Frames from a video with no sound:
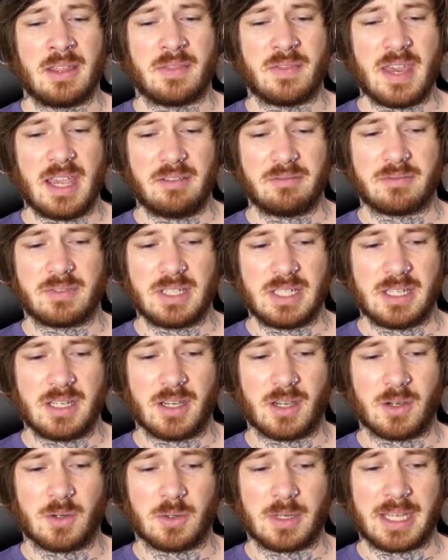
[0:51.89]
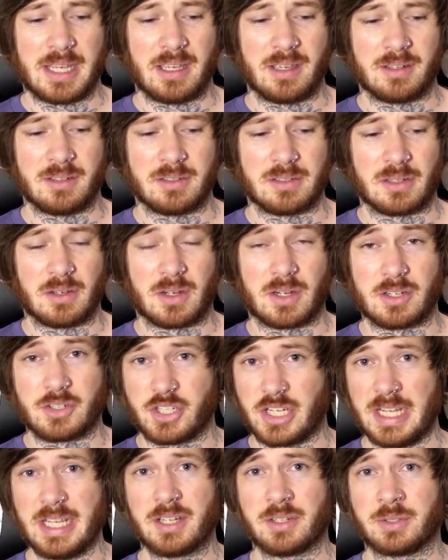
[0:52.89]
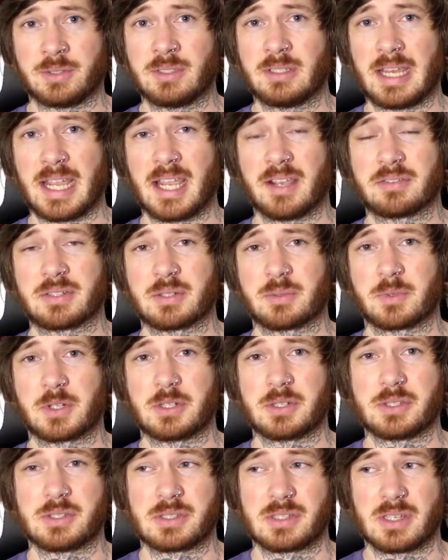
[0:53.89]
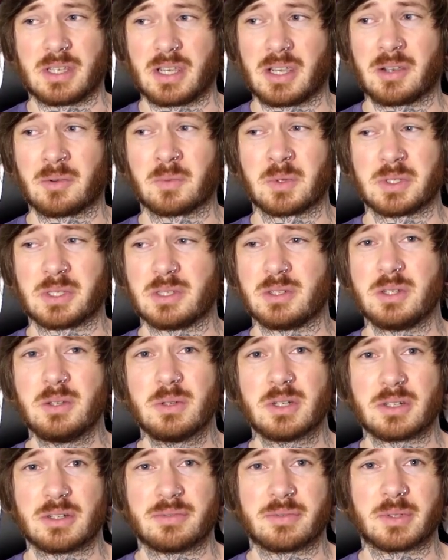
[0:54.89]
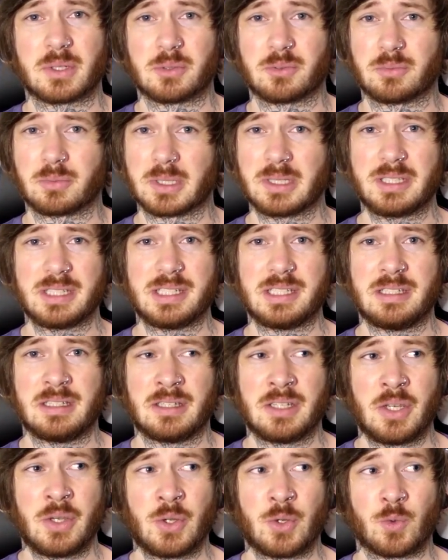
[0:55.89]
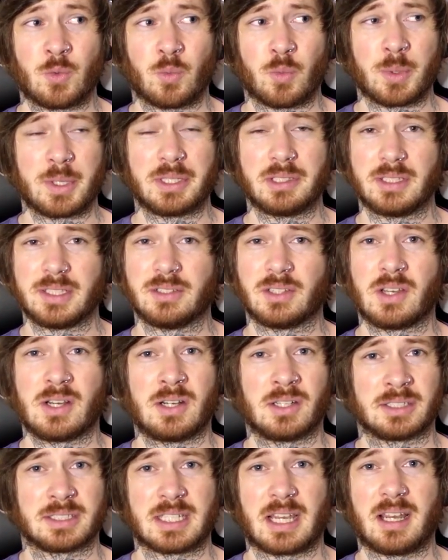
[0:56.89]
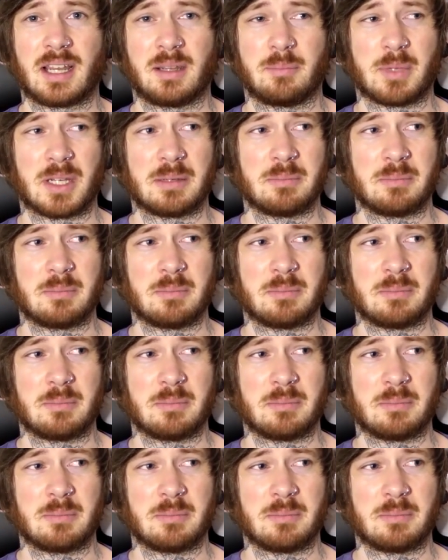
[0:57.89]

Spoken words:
That video and our channel afterwards was neutered for a really long time.